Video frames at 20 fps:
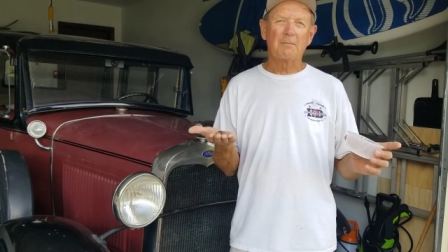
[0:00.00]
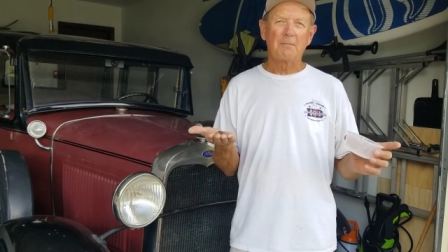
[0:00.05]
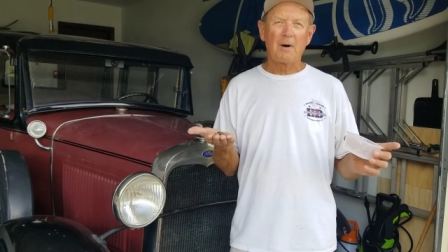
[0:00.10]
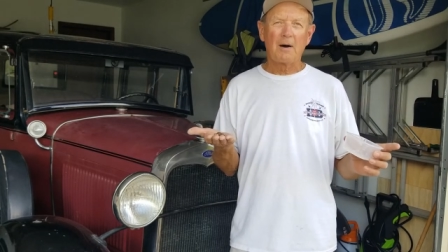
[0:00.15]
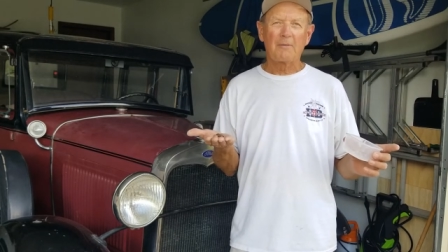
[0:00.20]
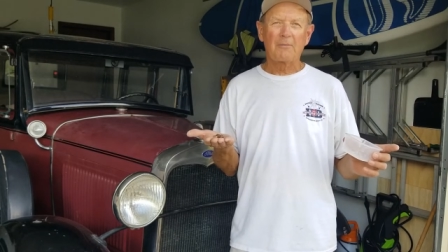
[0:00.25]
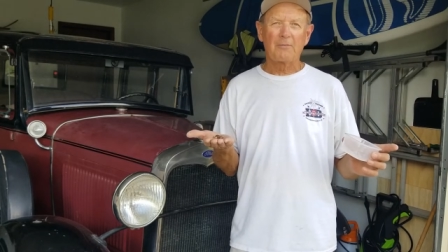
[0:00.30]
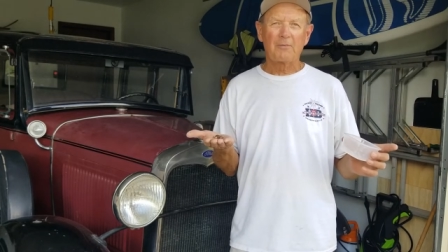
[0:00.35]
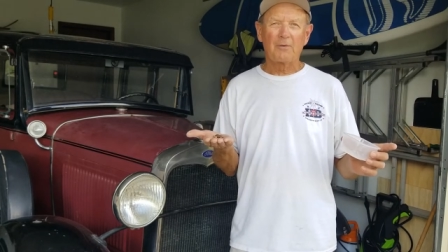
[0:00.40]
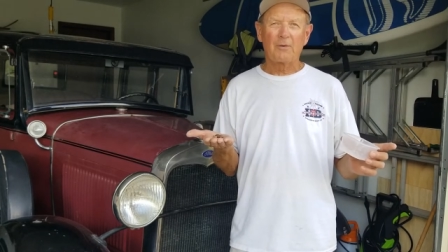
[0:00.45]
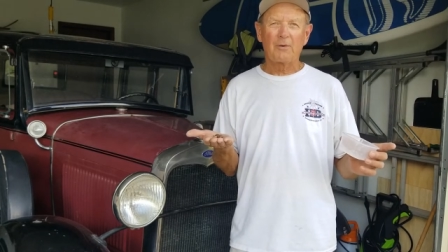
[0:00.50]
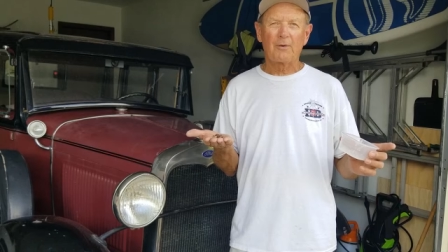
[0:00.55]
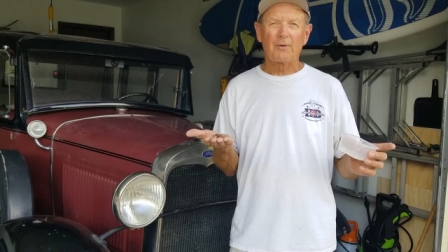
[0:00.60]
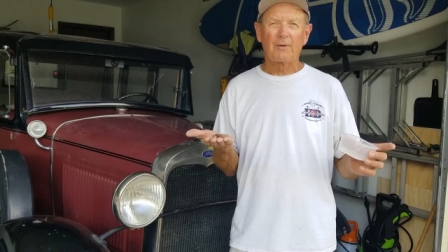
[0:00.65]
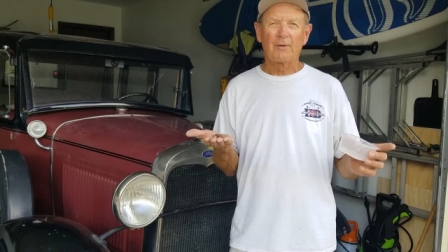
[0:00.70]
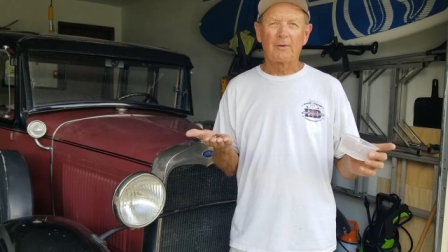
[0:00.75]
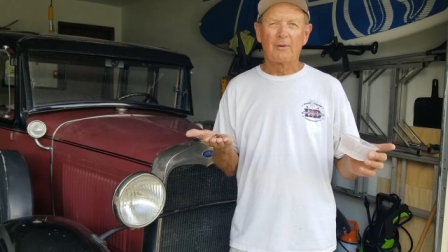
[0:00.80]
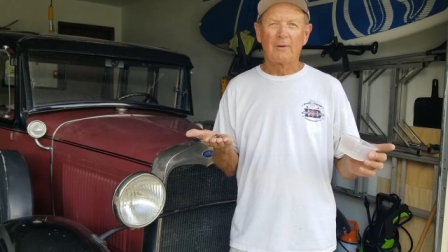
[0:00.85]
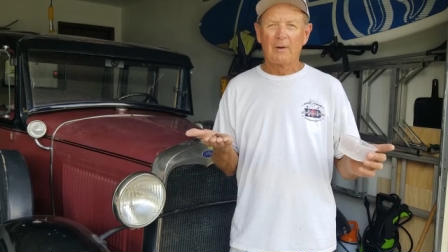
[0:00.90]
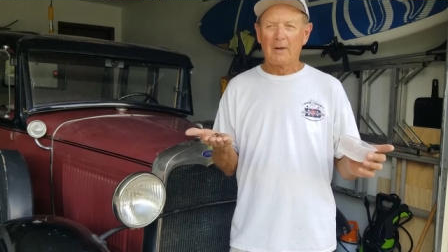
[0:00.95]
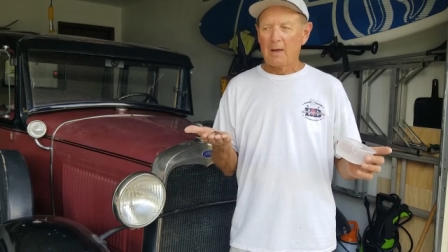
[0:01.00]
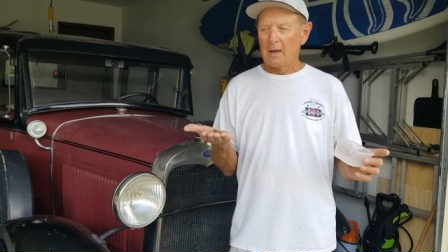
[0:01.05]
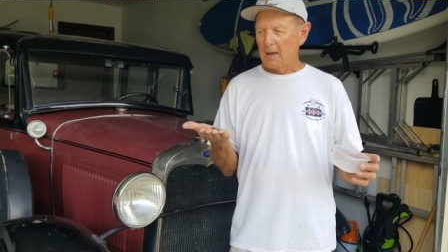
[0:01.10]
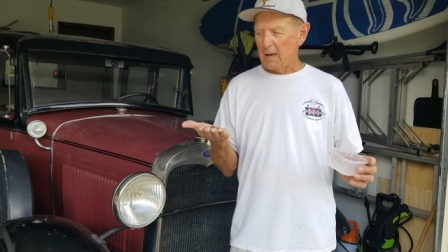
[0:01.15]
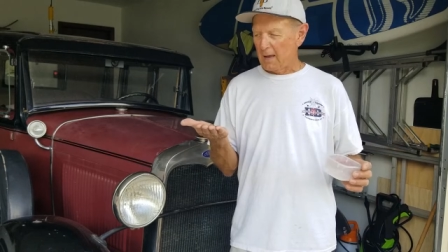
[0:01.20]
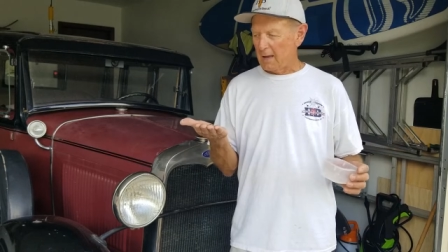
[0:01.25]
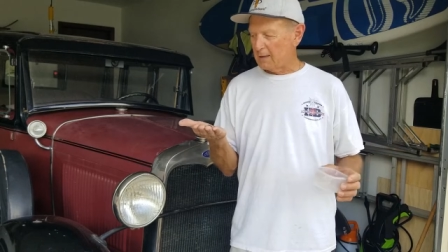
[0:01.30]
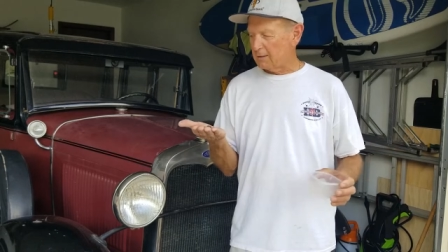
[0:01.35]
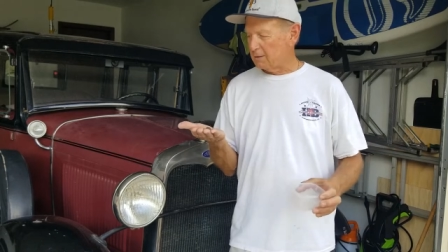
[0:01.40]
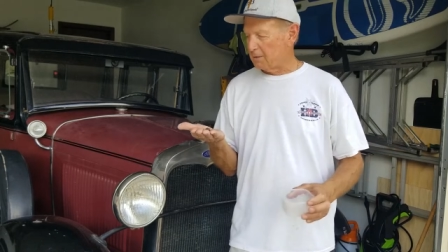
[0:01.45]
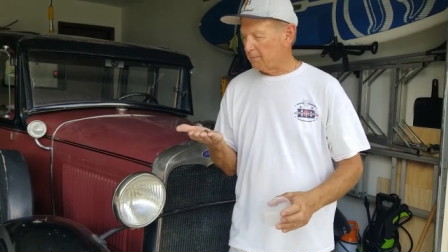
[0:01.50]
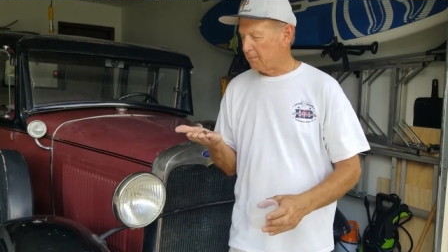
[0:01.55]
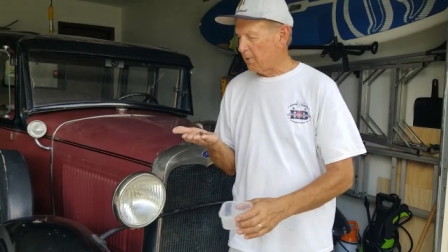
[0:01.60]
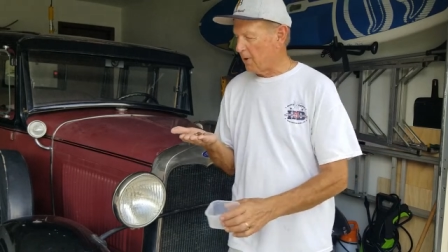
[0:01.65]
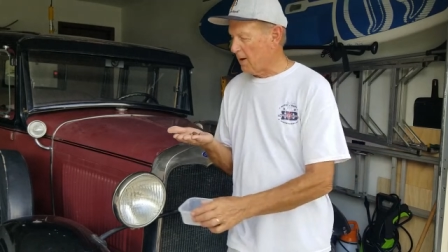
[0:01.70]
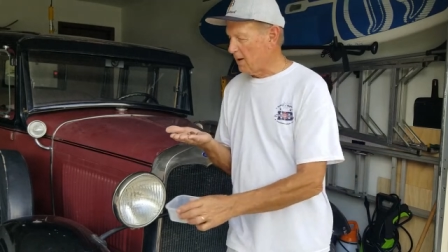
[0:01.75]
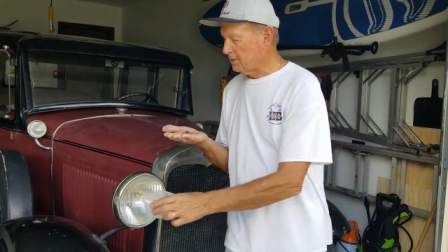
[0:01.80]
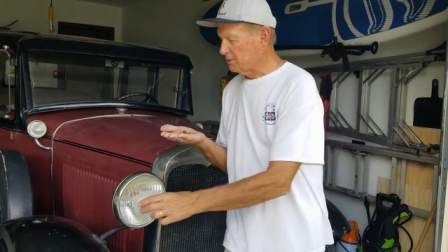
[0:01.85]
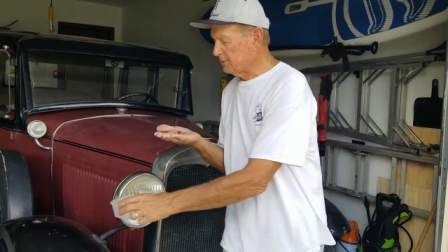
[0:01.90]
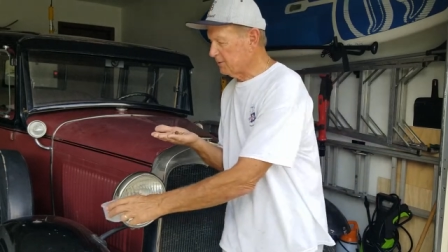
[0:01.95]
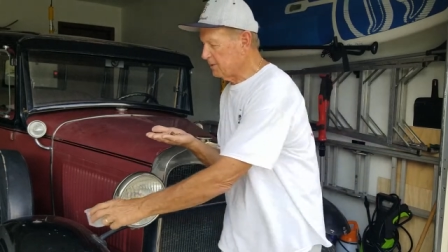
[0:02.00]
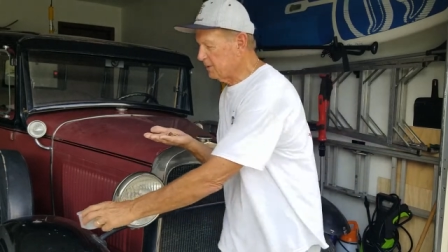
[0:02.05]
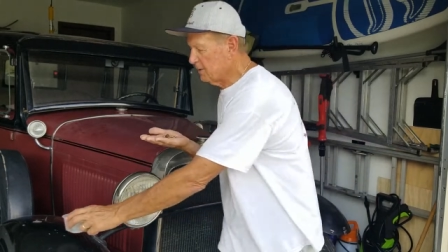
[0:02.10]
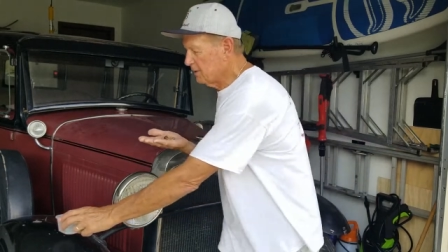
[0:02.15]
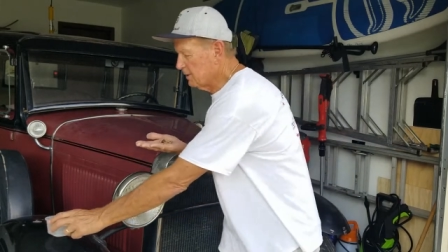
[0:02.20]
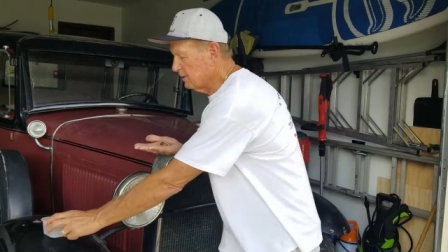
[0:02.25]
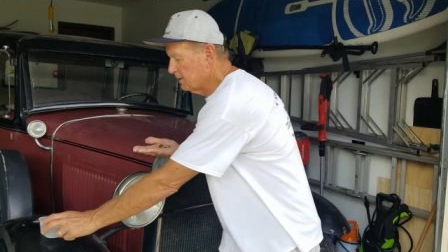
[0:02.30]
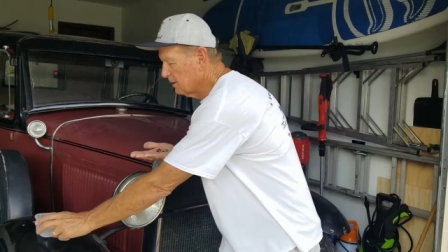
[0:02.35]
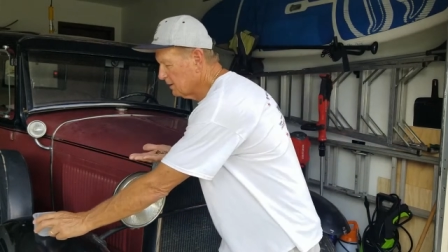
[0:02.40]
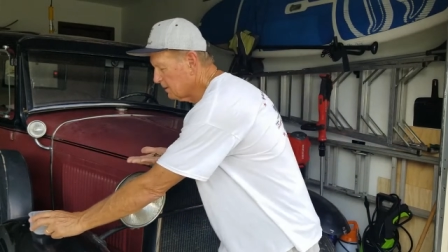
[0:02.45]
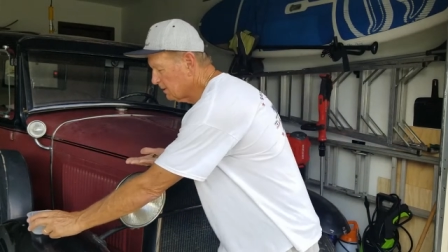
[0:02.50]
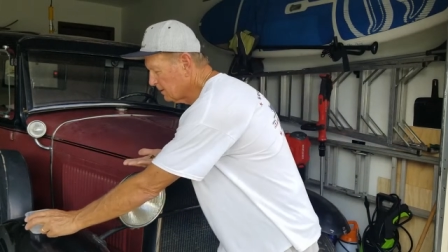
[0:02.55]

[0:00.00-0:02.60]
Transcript: muffler and deposited